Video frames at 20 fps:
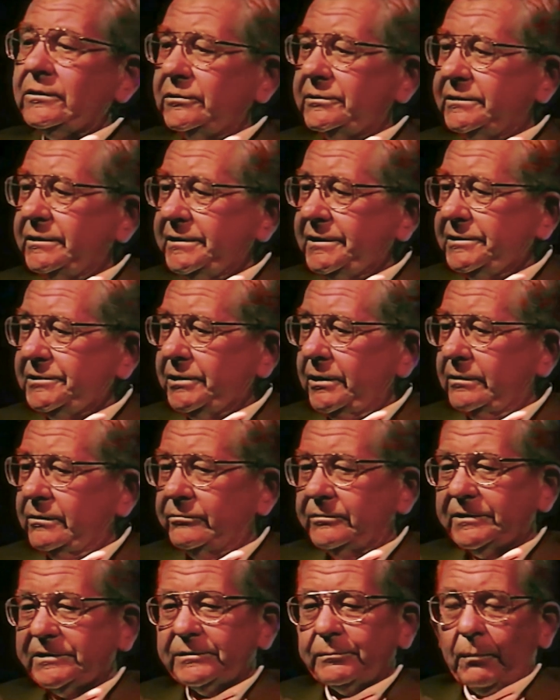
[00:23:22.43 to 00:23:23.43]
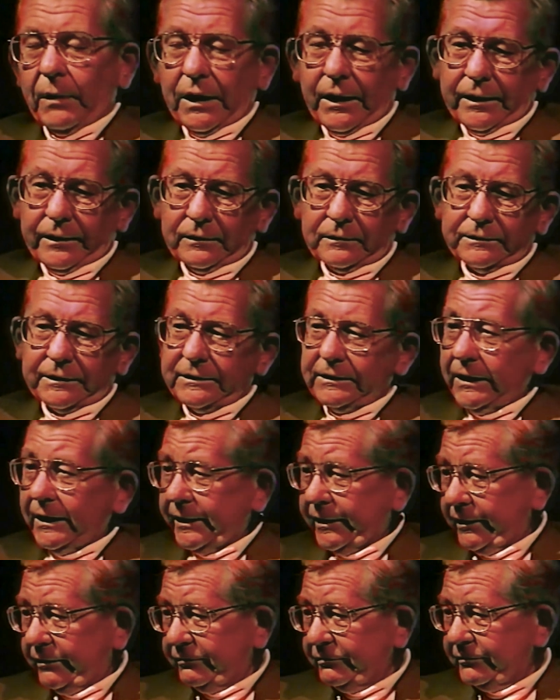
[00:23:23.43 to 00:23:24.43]
And they looked at each other and
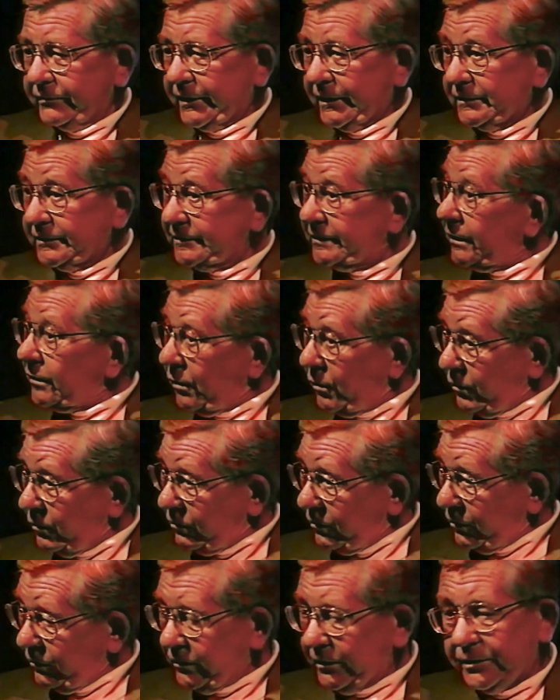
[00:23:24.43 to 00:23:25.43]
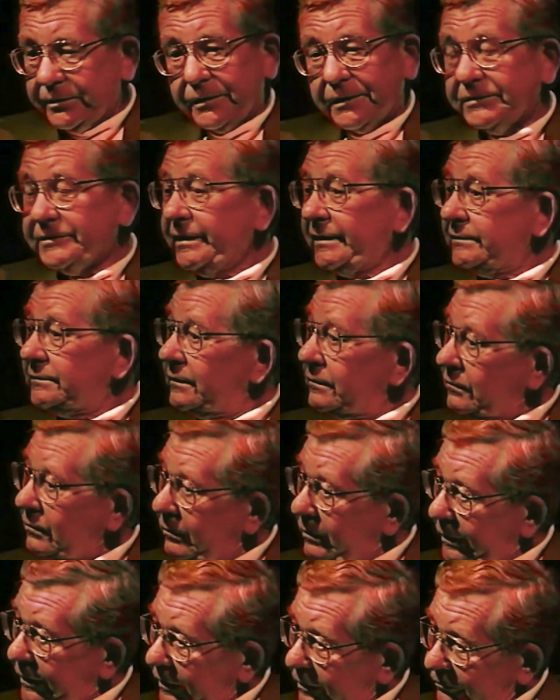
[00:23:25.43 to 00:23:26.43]
smiled and laughed and said, "Oh, you're going to
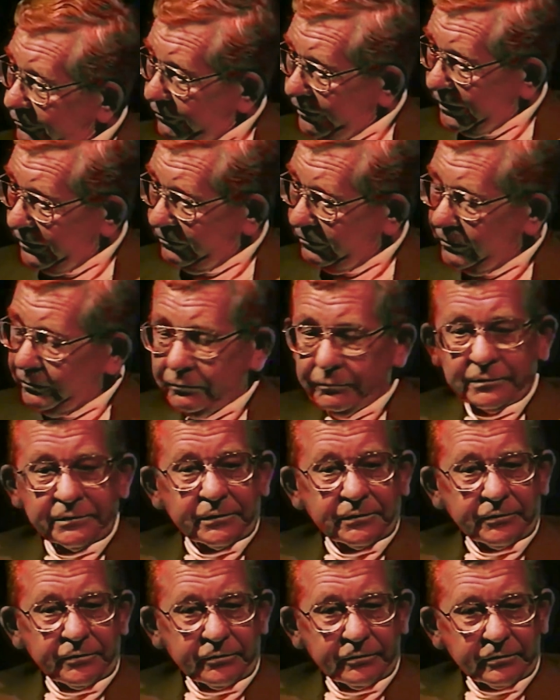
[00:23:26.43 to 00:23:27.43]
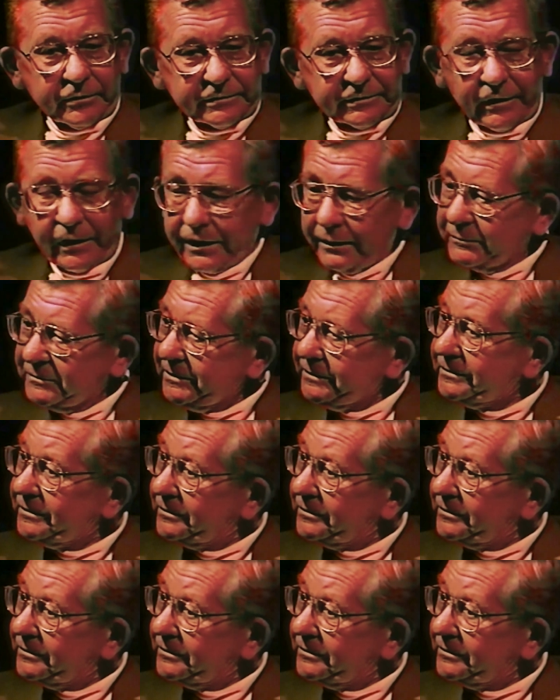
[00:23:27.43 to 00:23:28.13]
take the Long Island Railroad with the New York